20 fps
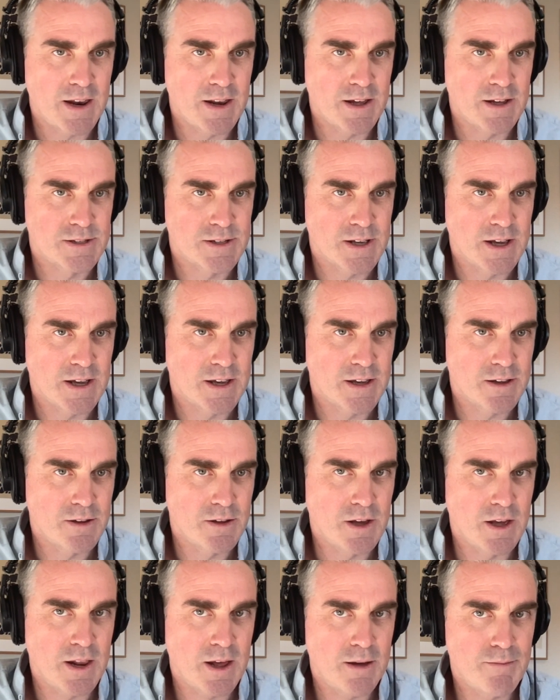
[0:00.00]
It's like,
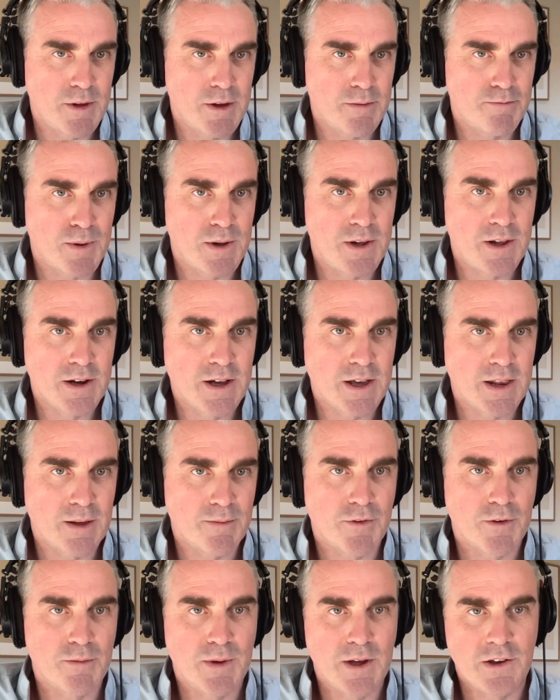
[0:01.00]
and I'm going to plug in
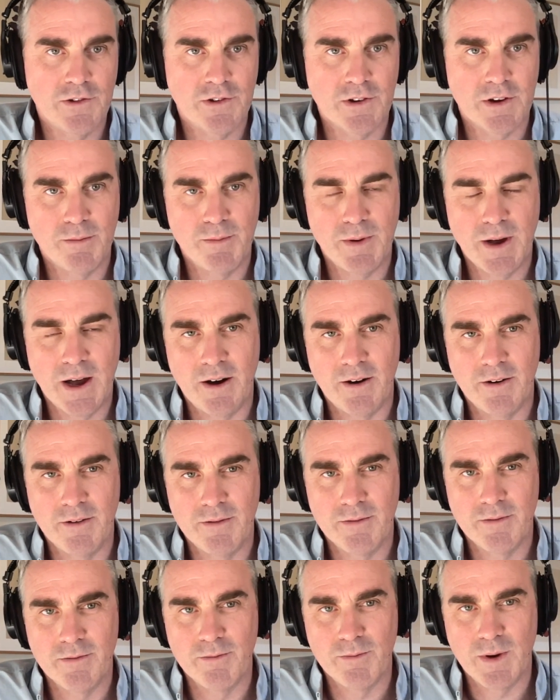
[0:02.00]
information about
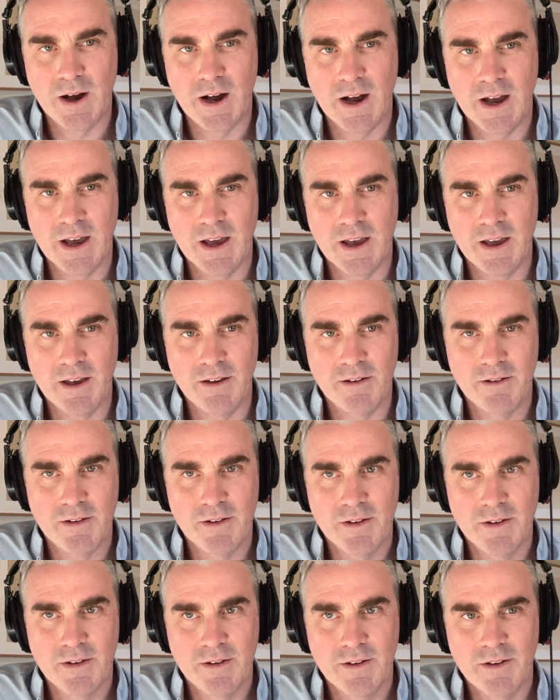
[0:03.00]
my,
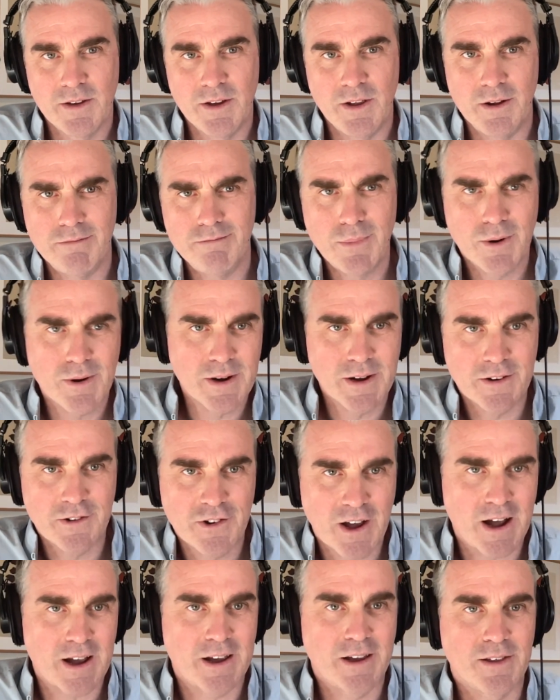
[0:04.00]
you know, mortgage
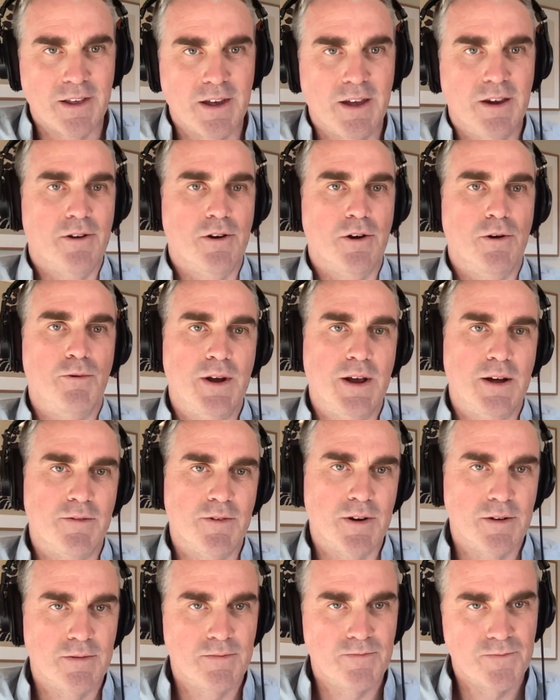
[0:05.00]
calculator or whatever.